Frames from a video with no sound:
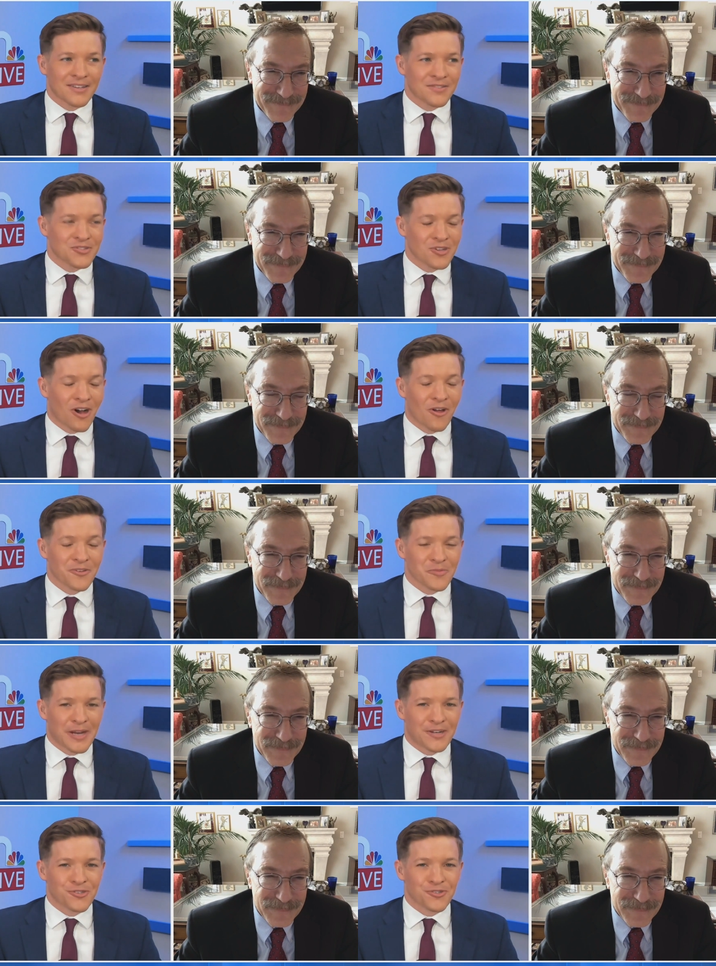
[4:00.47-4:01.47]
Speaker 1: saw all the
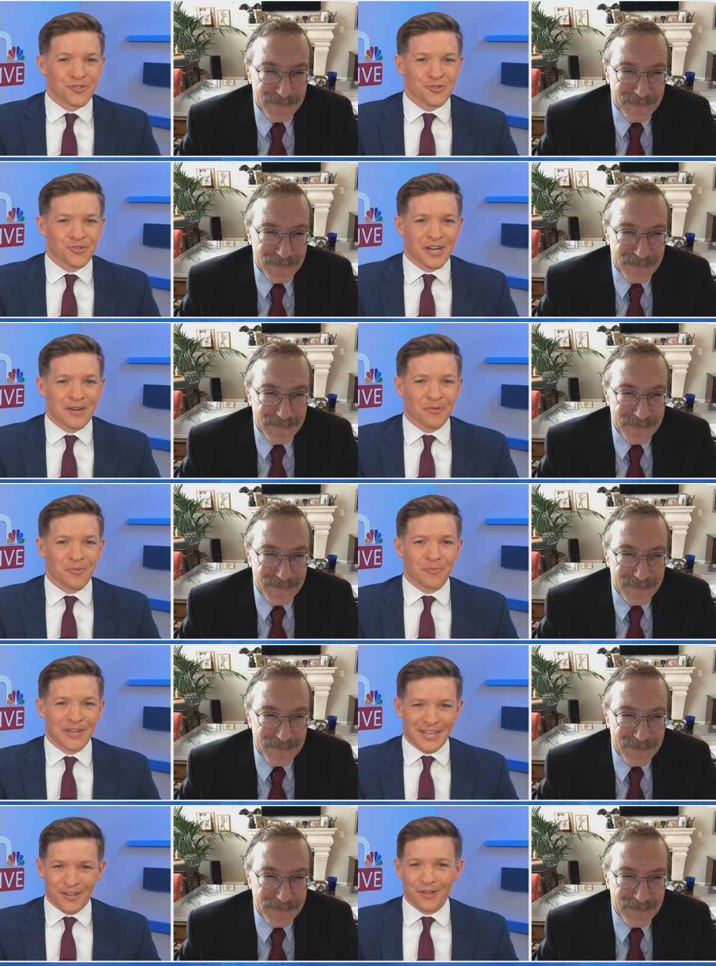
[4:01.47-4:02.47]
pictures you shared with
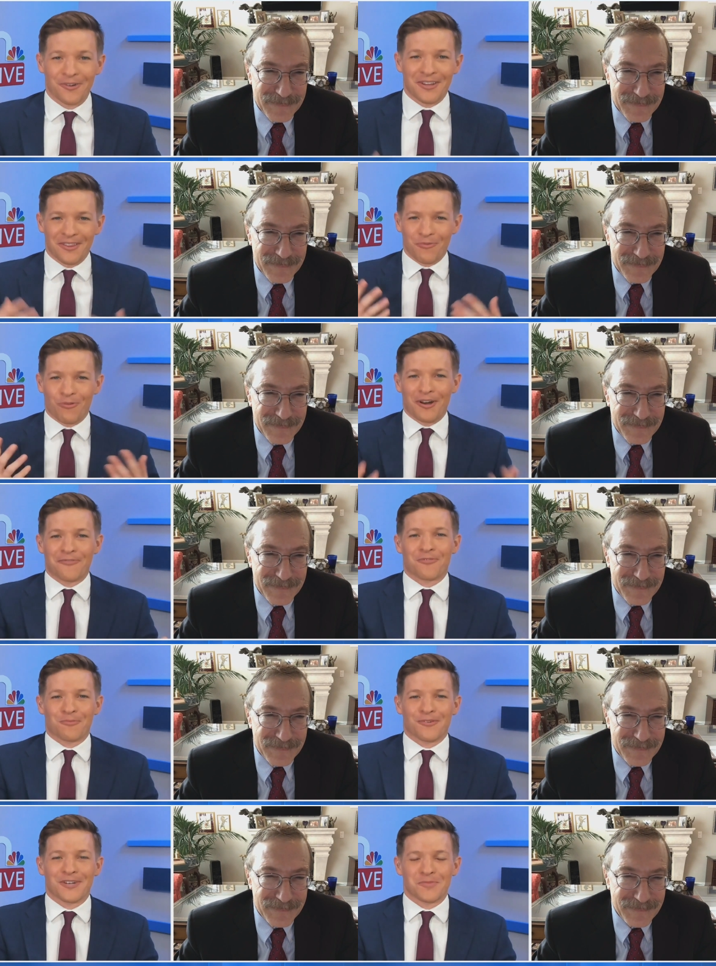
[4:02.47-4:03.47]
me, including the one
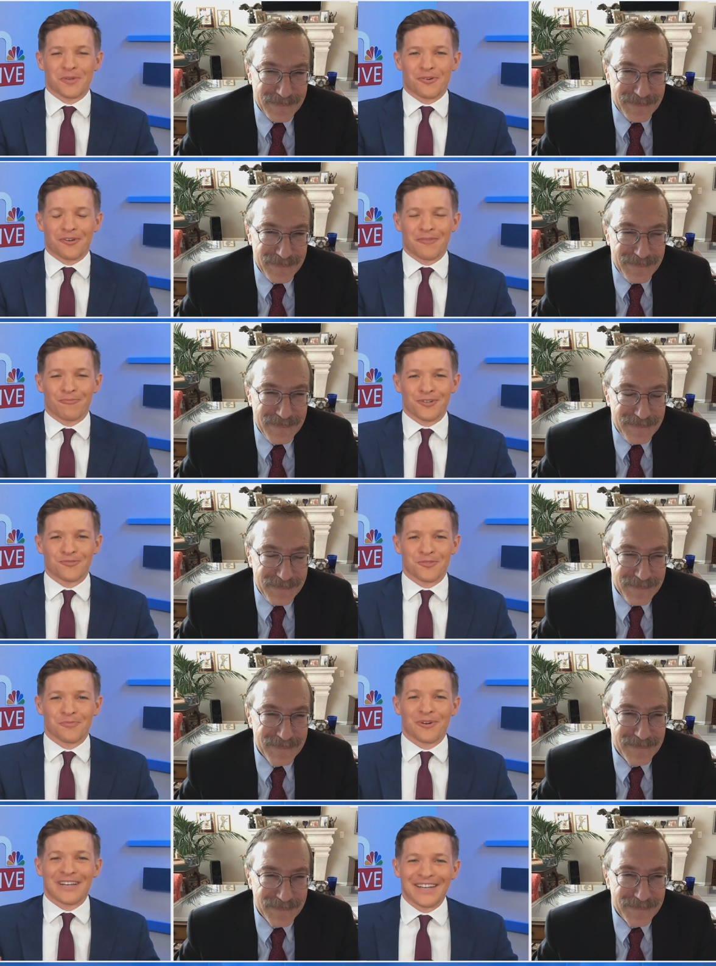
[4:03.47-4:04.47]
from Krispy Kreme, which
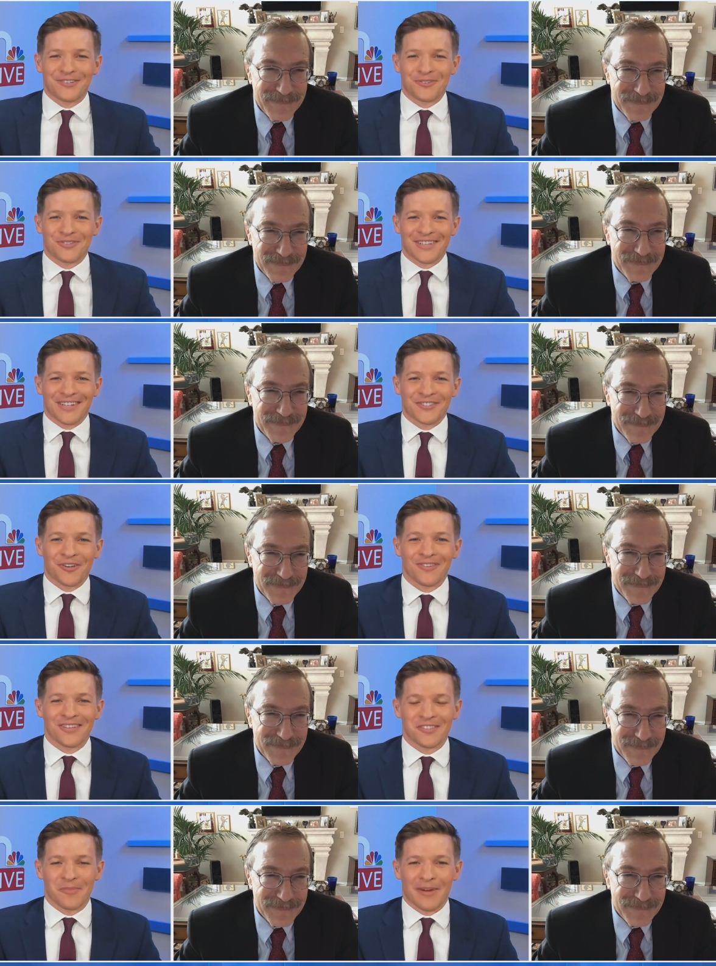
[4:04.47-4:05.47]
was pretty interesting too.
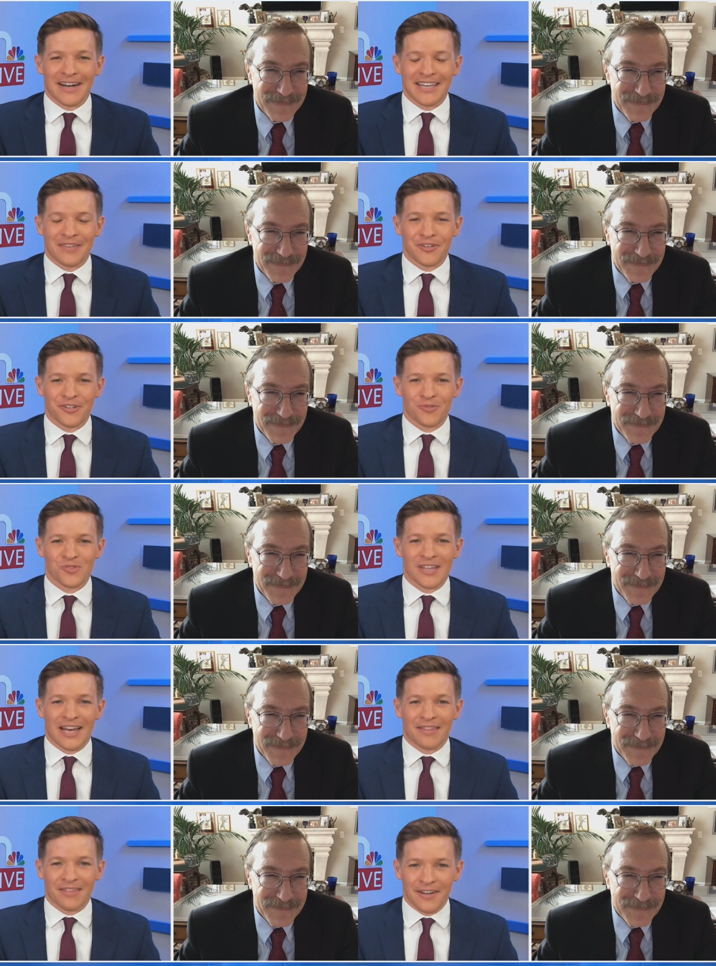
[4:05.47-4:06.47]
That somebody even used
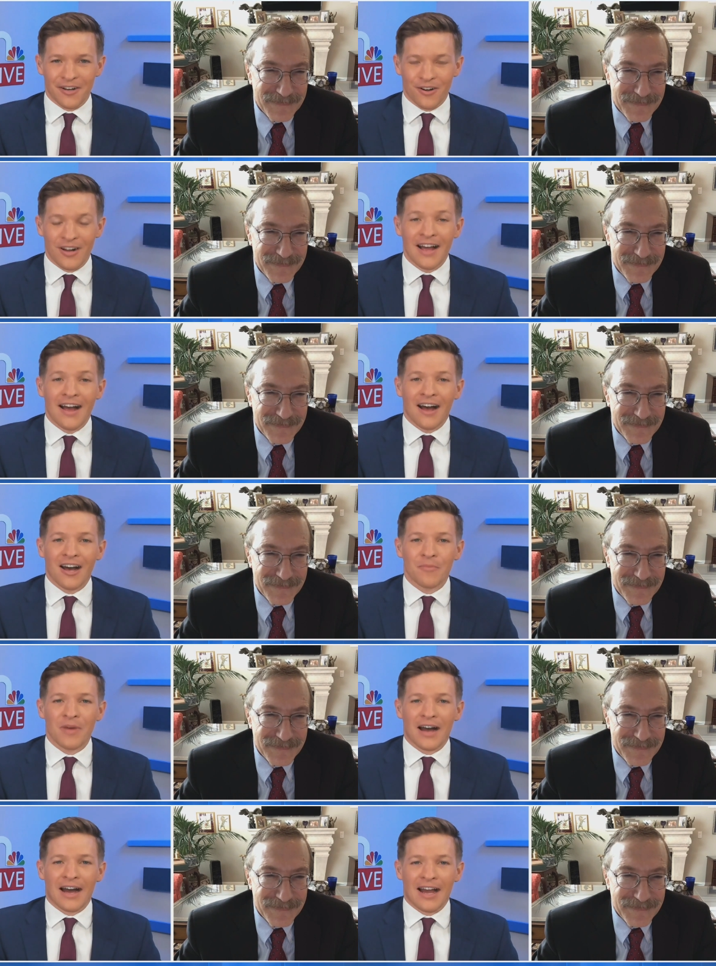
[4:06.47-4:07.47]
that there.
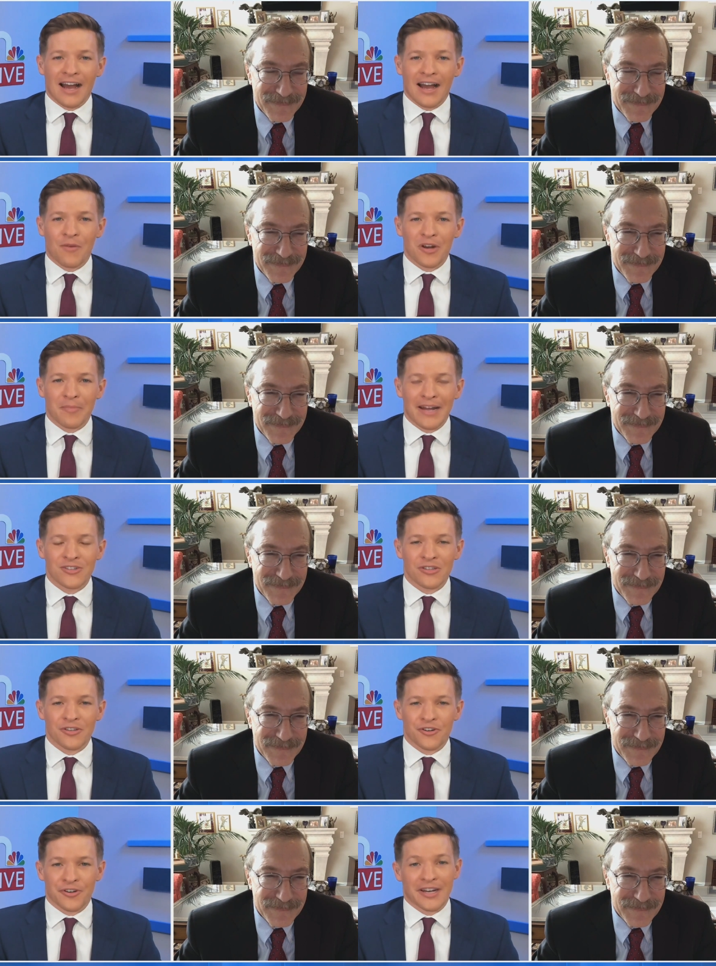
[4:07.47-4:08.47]
Um, I, I, would
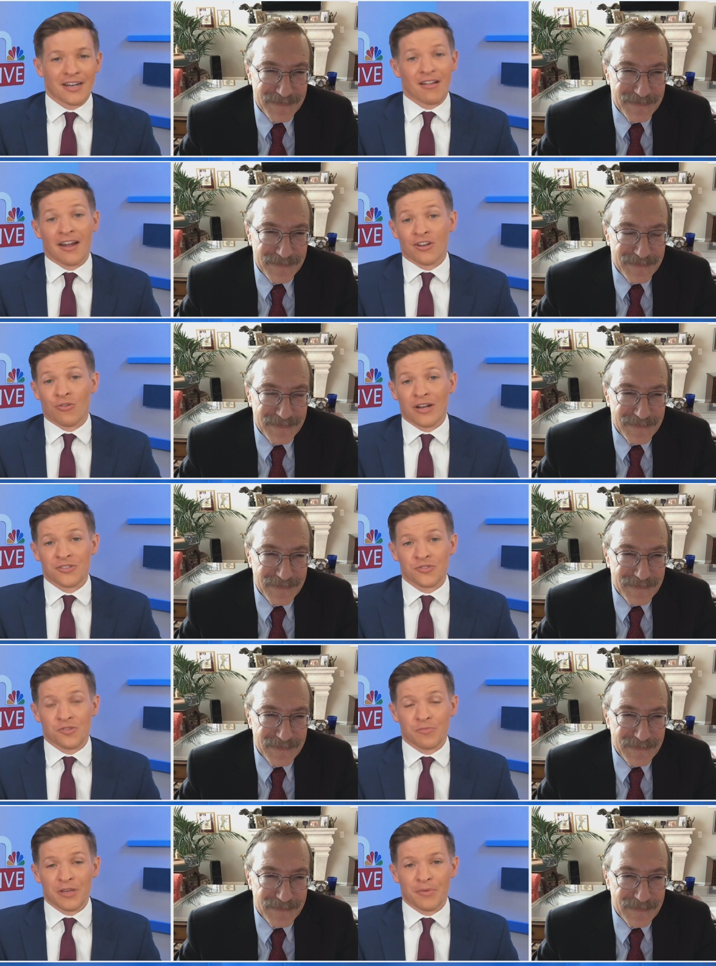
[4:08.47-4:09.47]
imagine you're getting a lot of
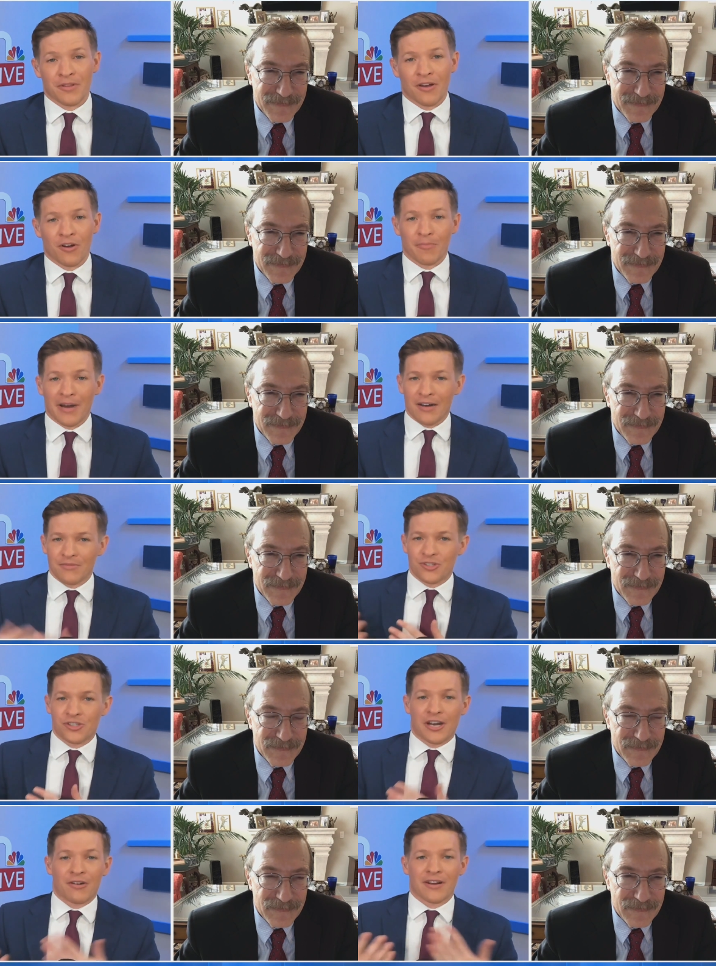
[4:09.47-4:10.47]
questions from people though about
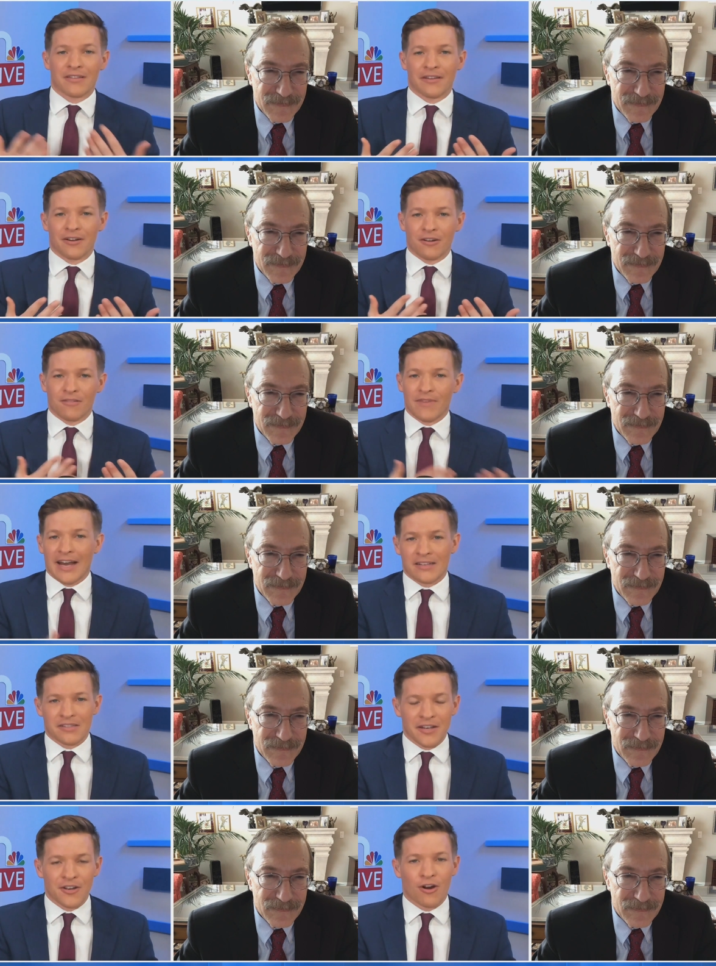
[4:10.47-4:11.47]
sharing their
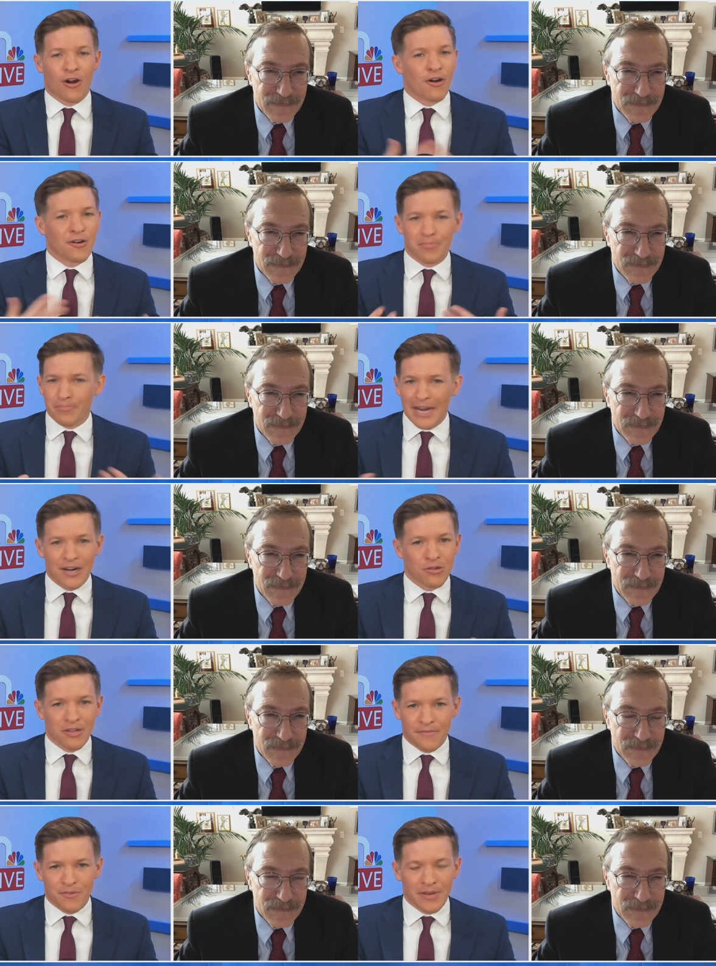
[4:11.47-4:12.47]
vaccine card,
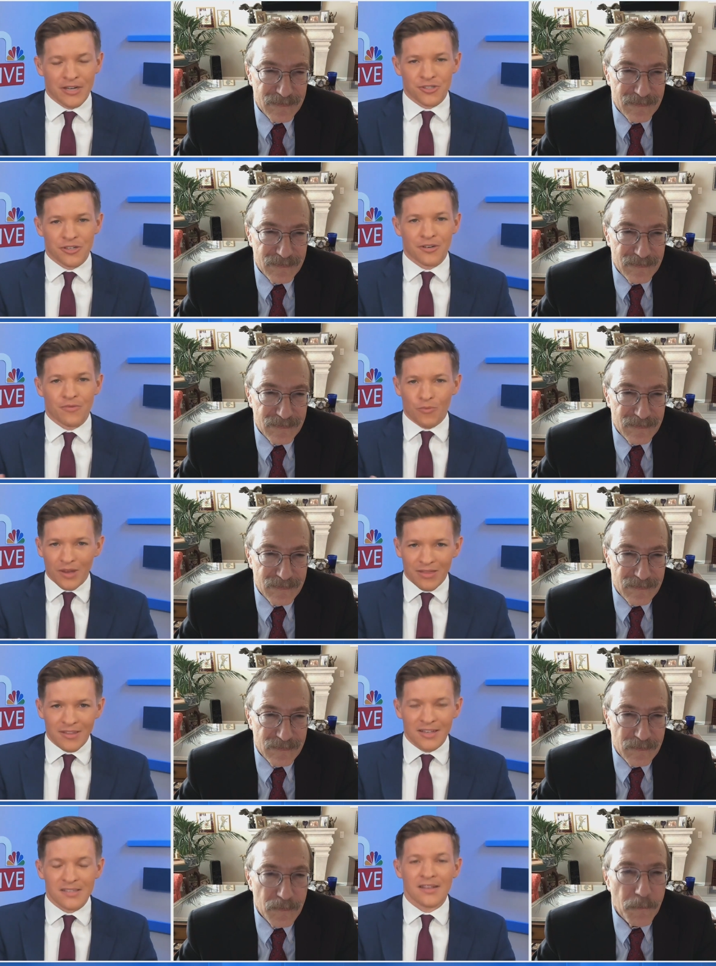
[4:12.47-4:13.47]
medical information
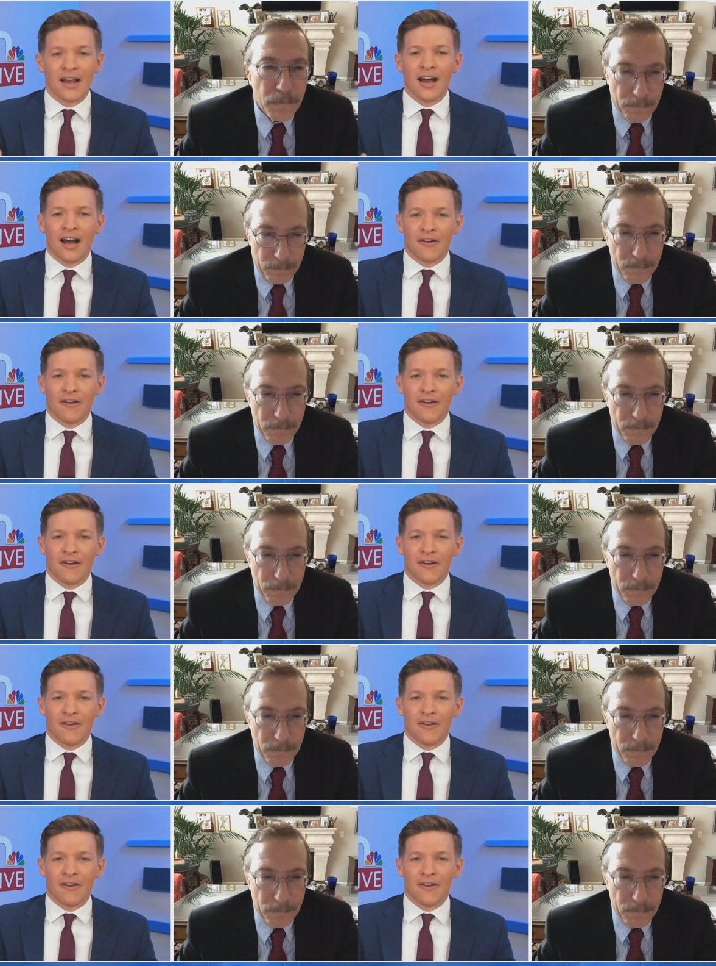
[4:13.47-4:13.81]
with this. Uh,